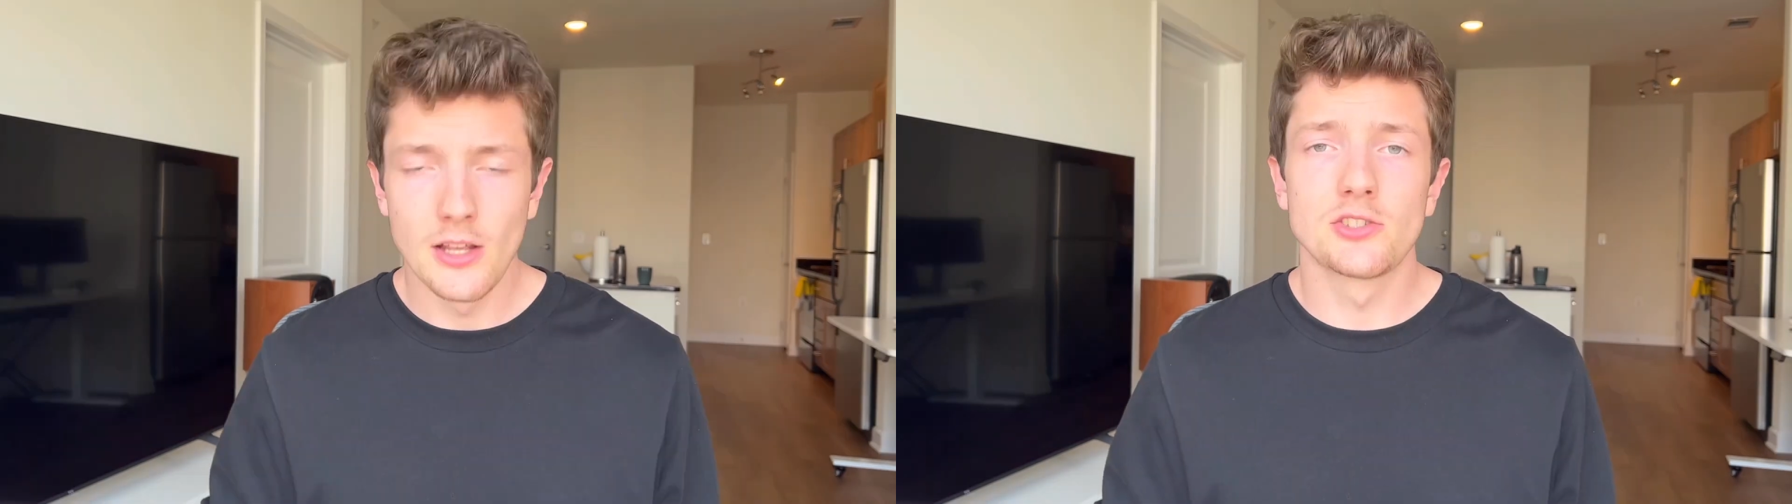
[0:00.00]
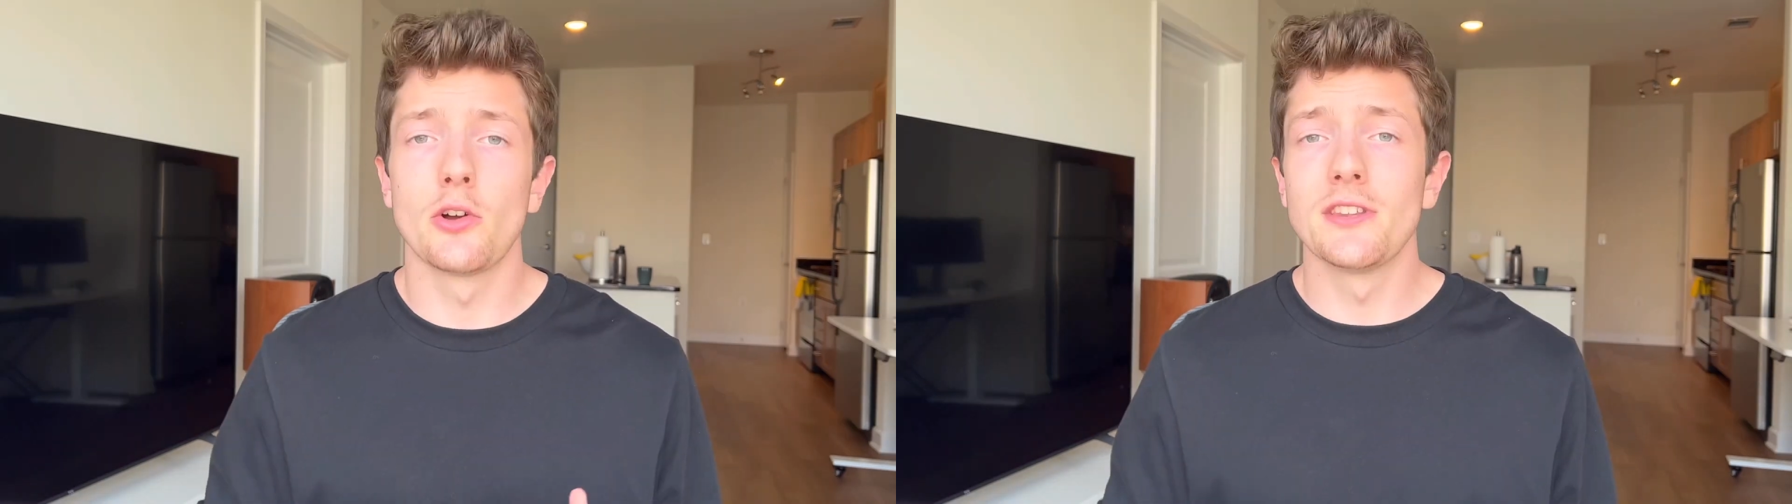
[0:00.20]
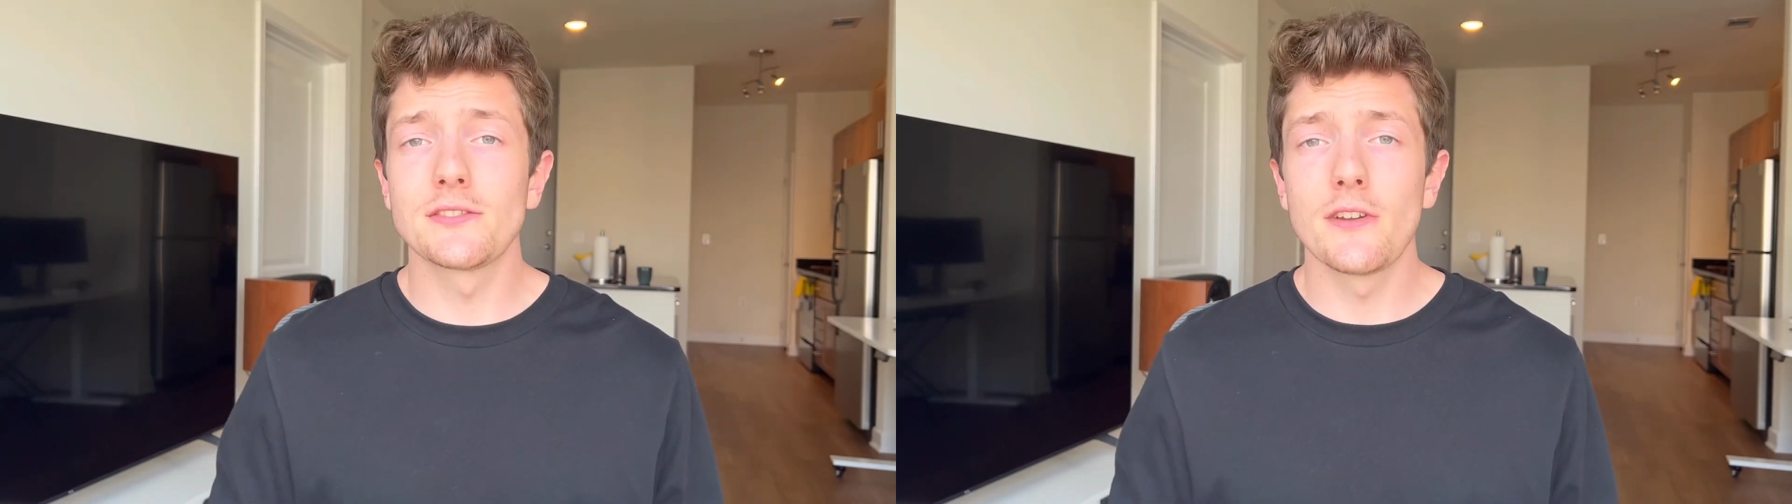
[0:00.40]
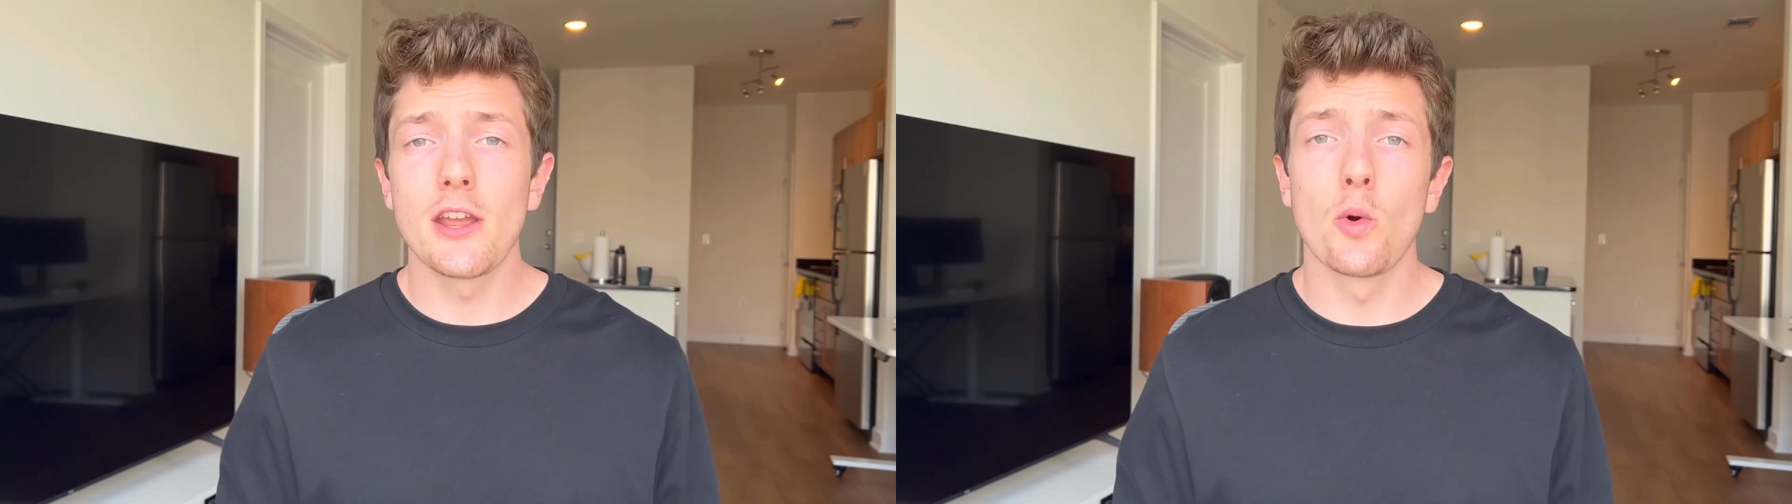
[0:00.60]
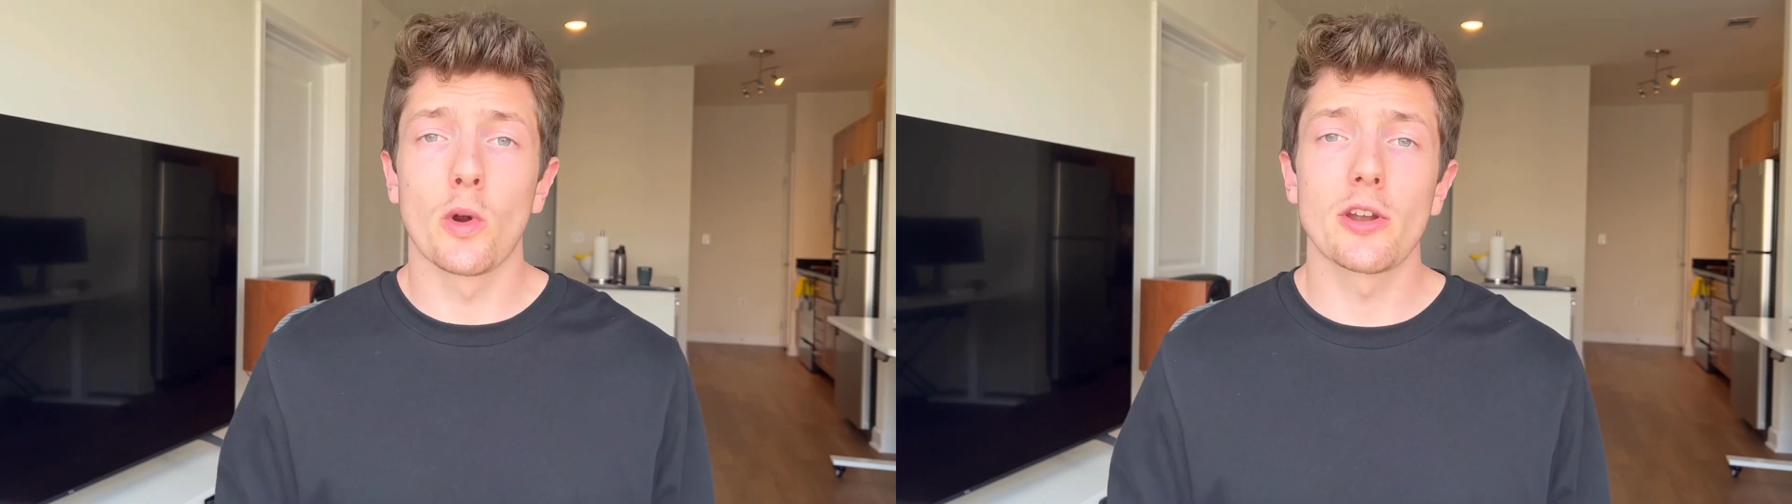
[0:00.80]
So in this
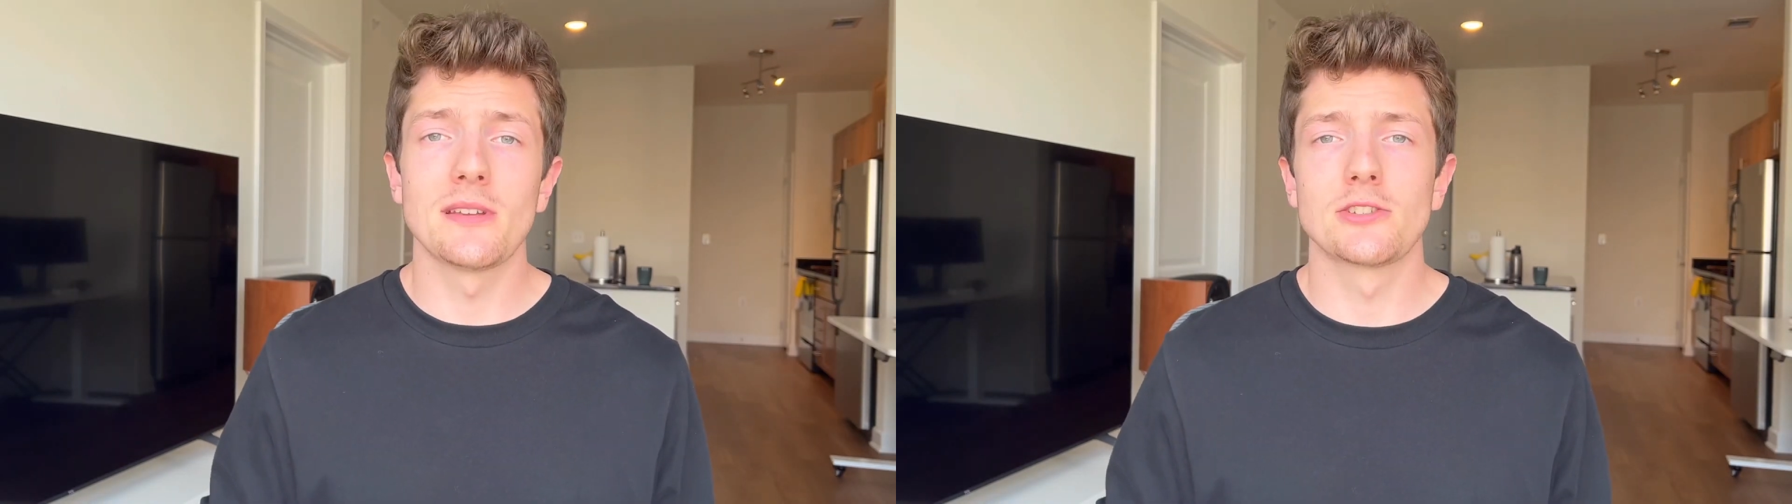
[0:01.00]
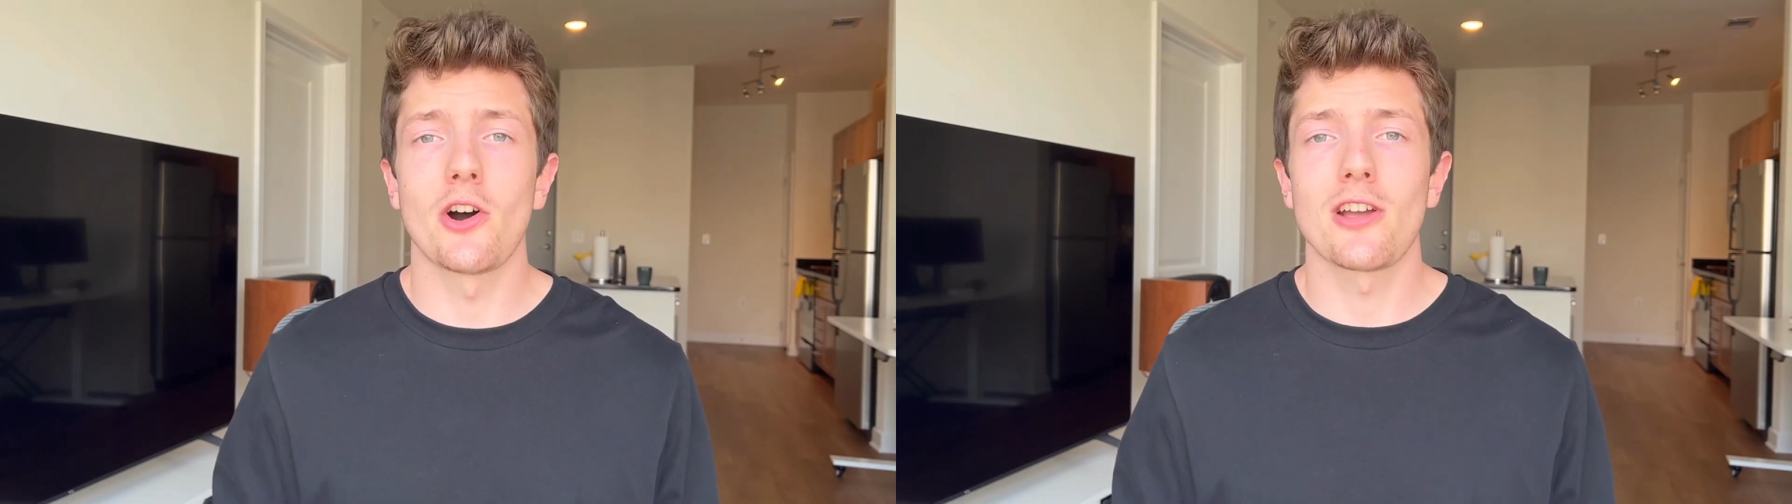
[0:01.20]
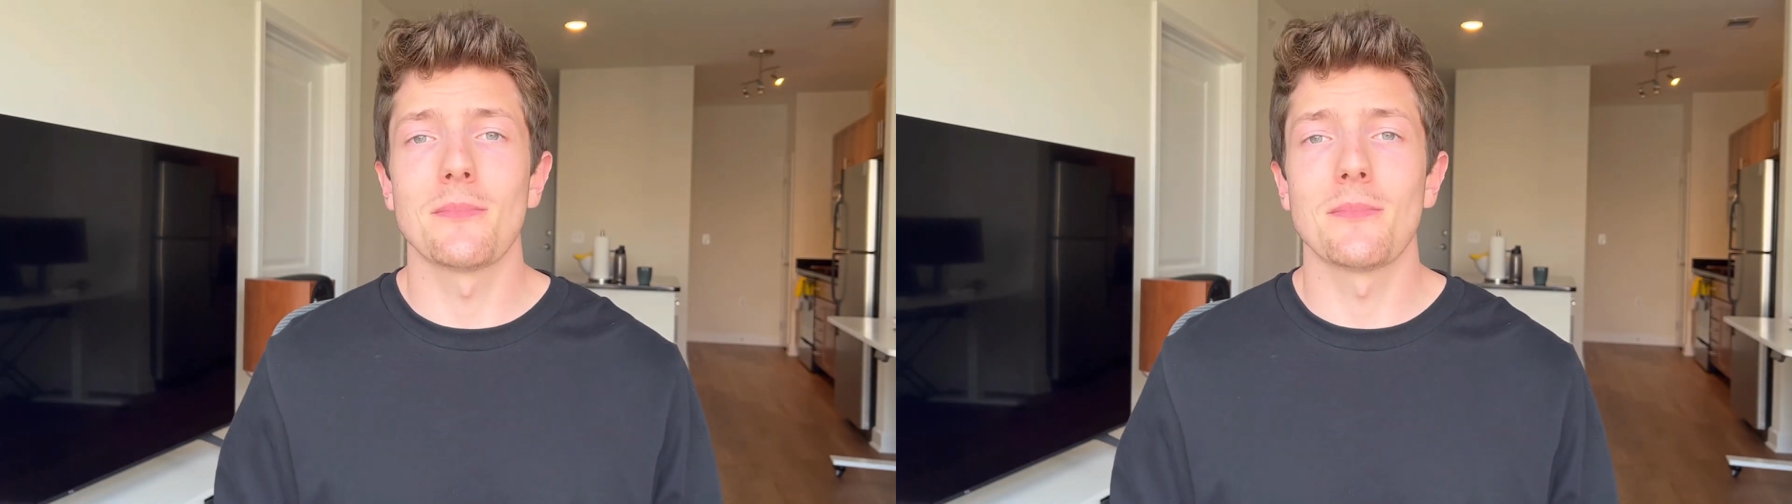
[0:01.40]
video, we're gonna be talking